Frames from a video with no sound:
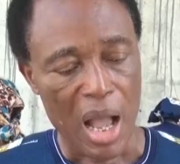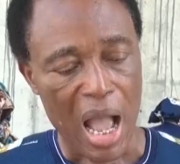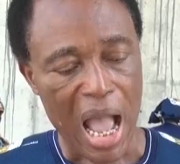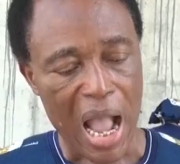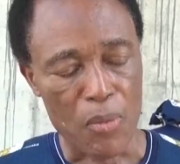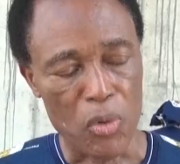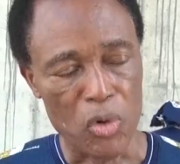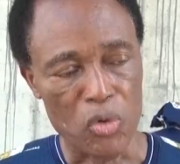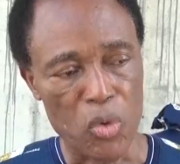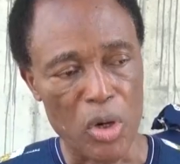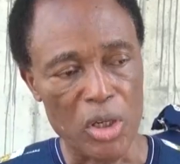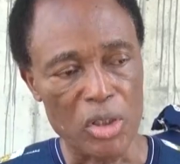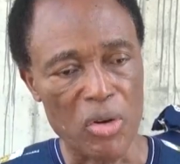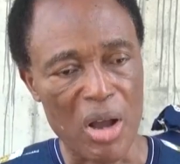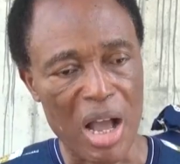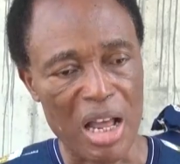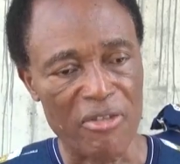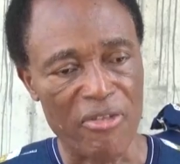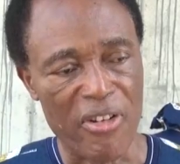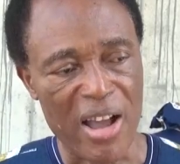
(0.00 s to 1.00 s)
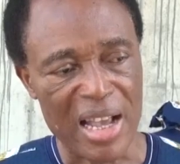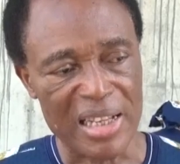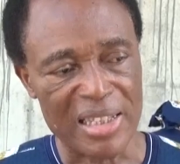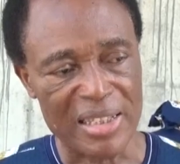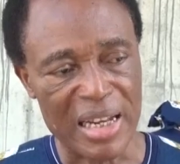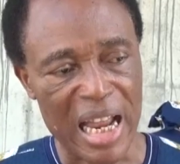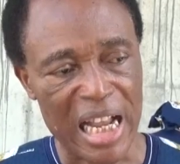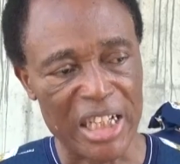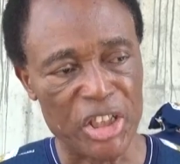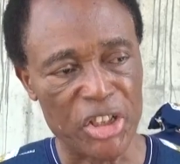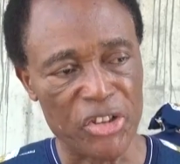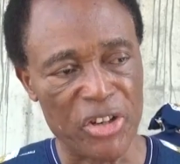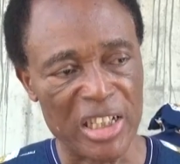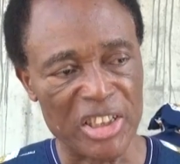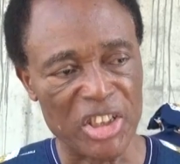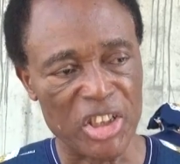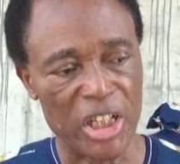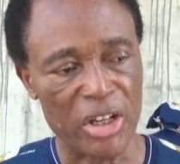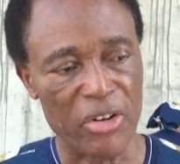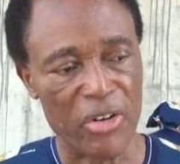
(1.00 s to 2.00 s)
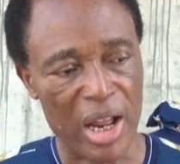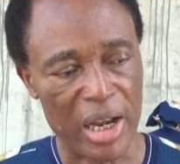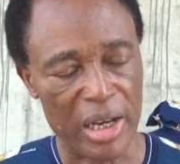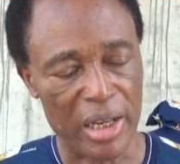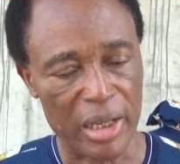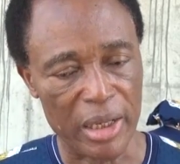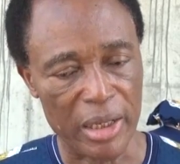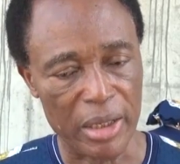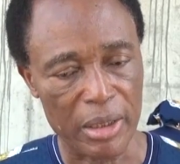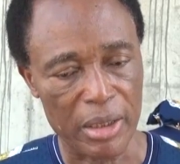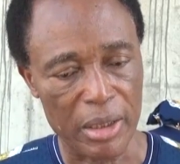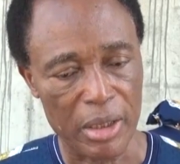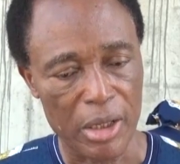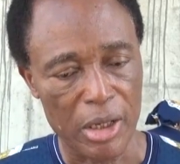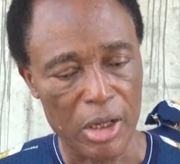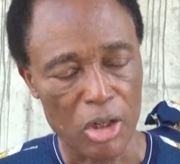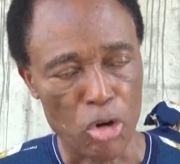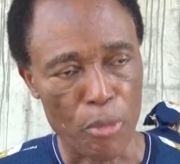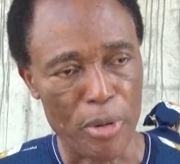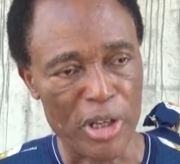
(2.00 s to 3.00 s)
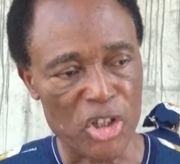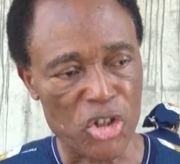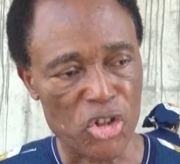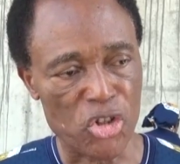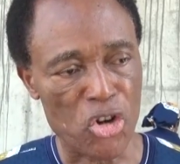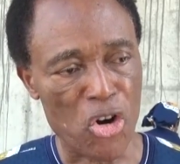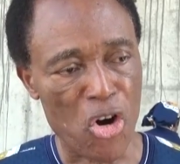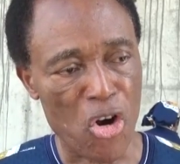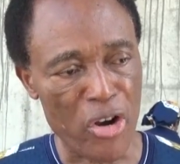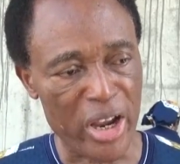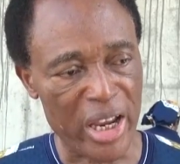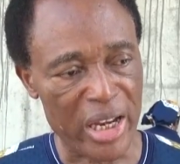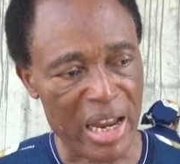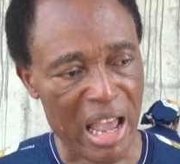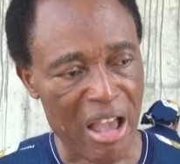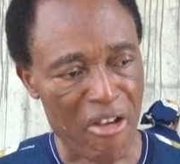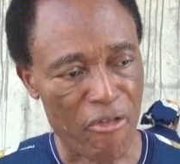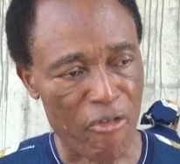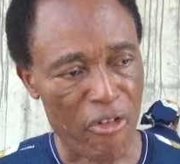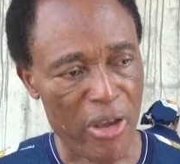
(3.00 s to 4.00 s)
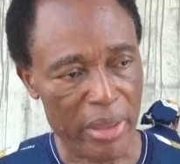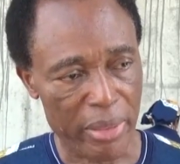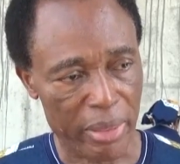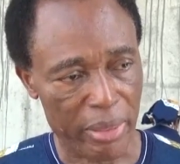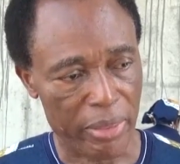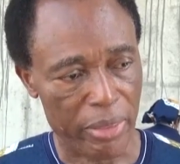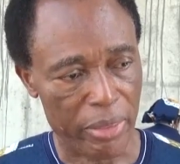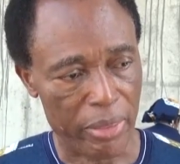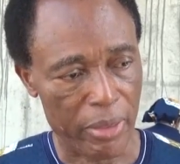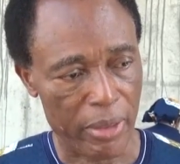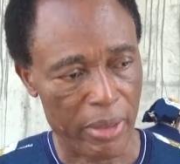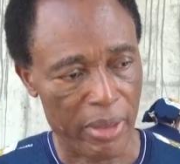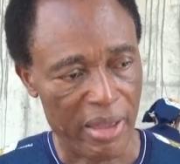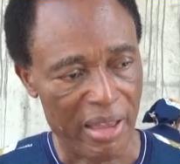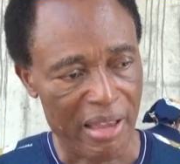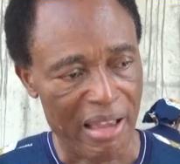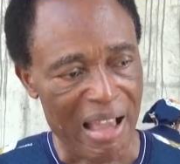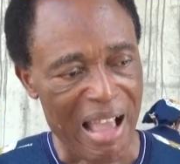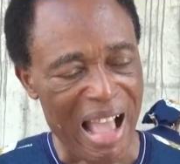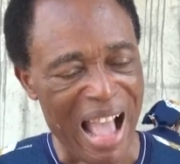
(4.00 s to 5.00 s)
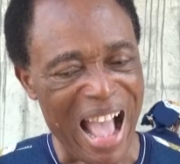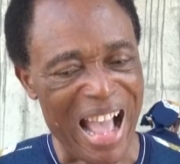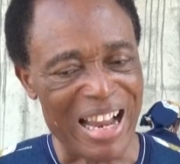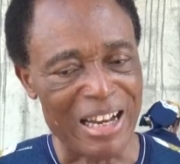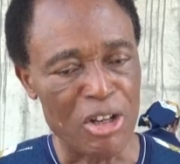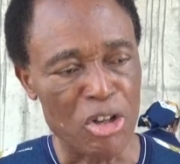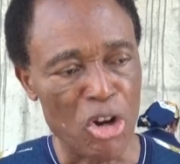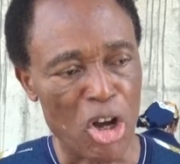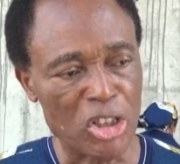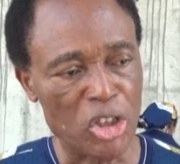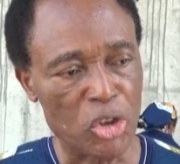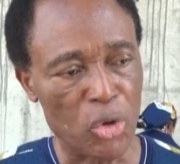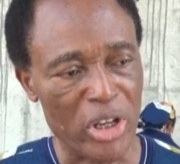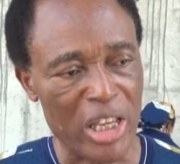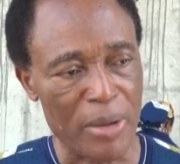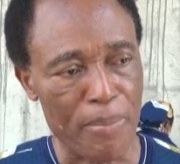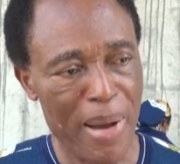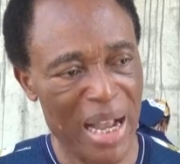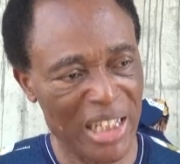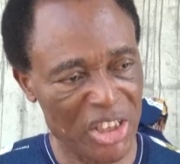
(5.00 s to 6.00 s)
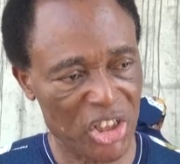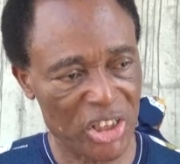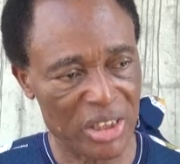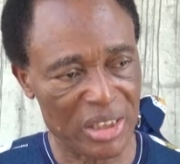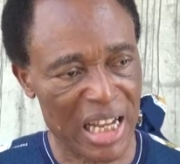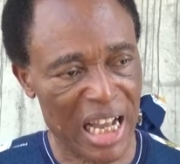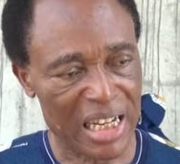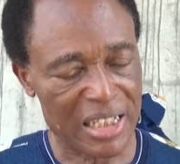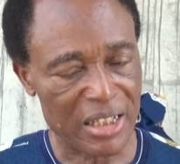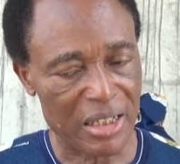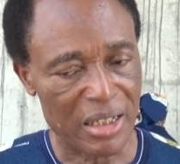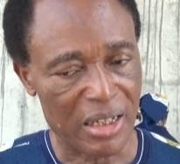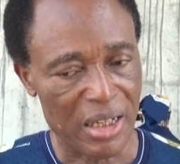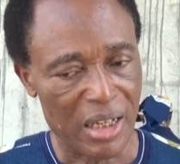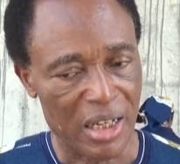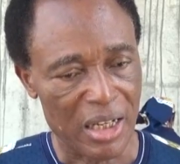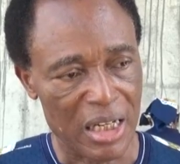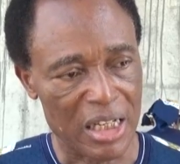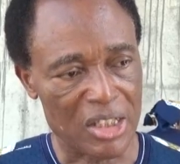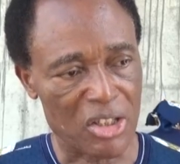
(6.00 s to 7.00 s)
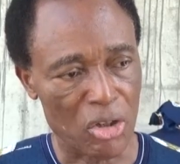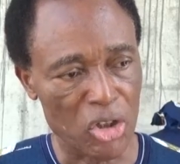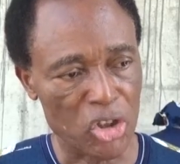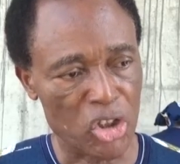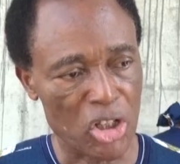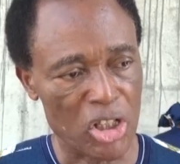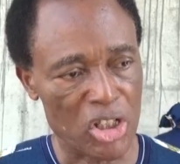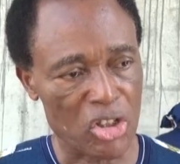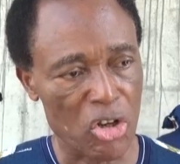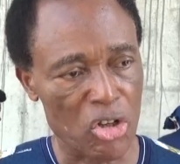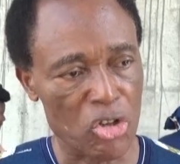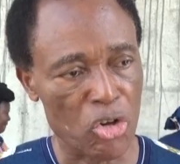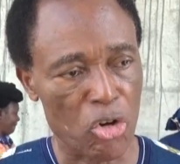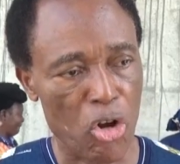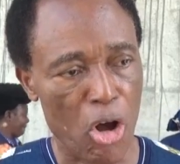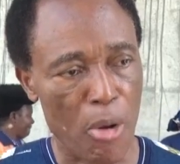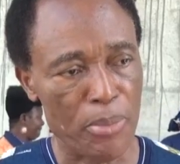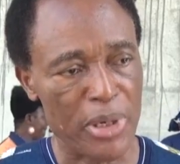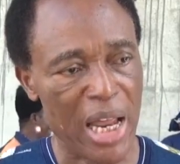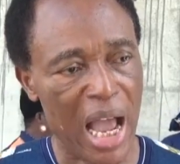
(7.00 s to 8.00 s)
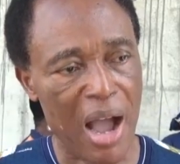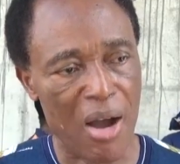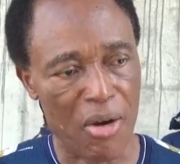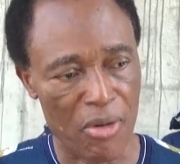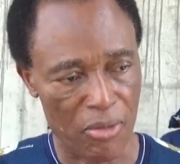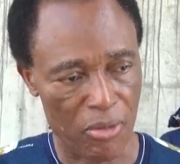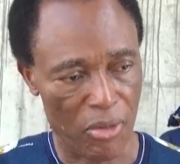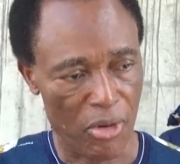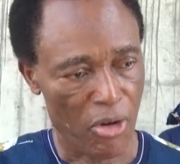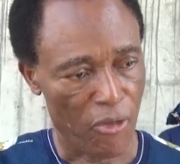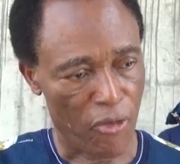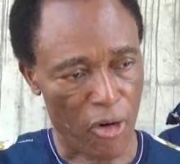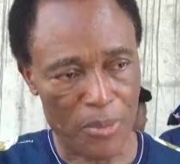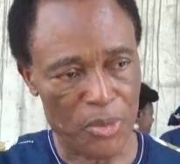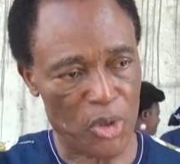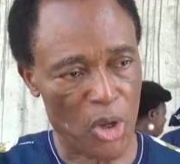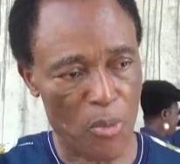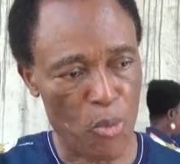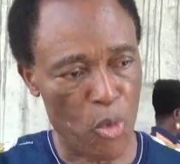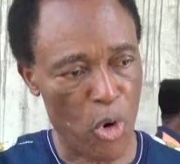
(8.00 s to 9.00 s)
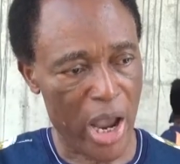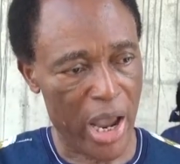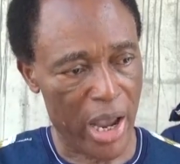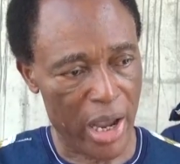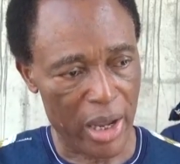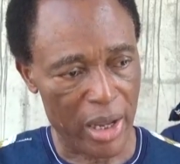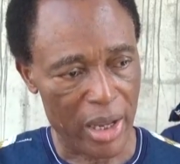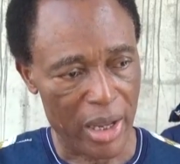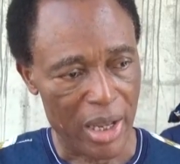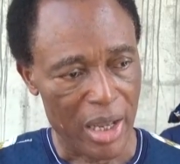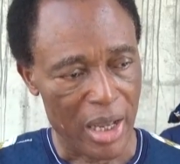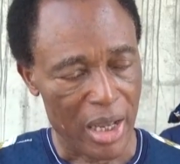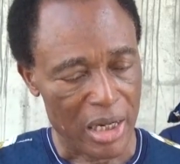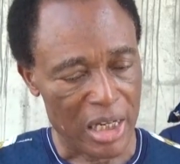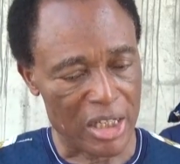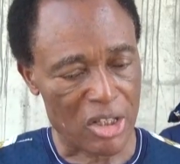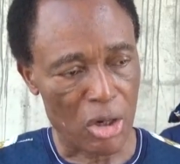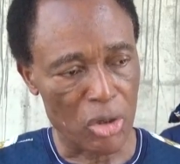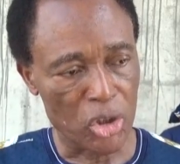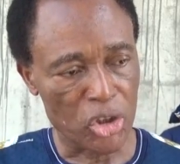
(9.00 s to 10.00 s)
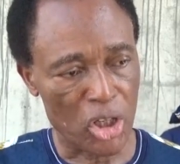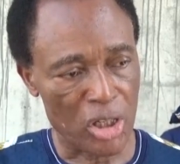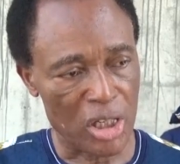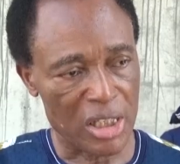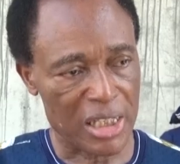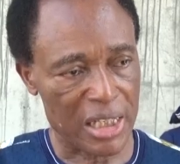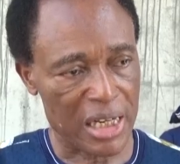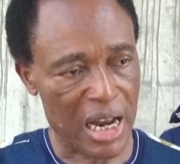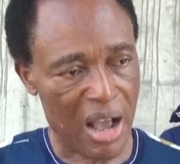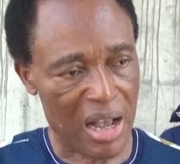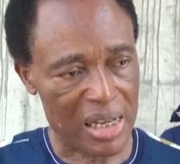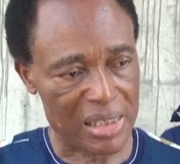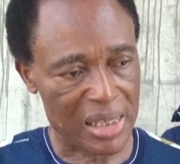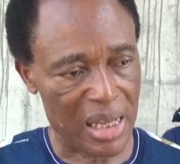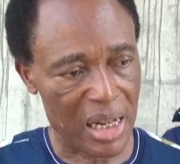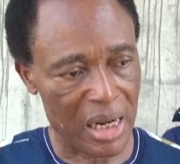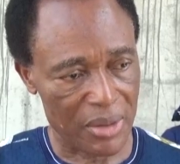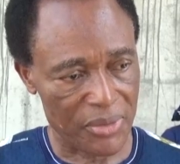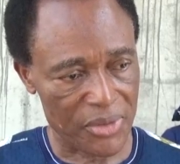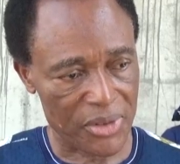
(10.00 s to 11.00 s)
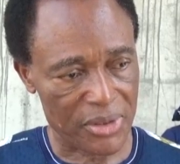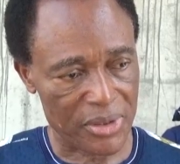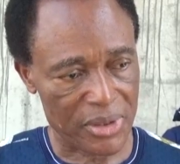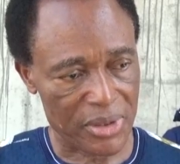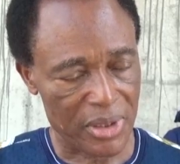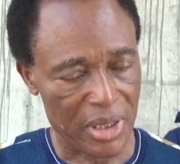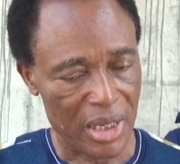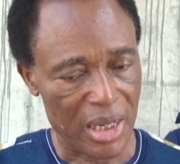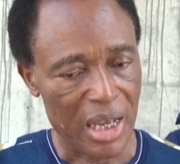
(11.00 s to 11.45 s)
I would want to advise Nigerians generally to be strong in their faith and not to imagine that the solution is going to come down from somewhere. The solution is in ourselves.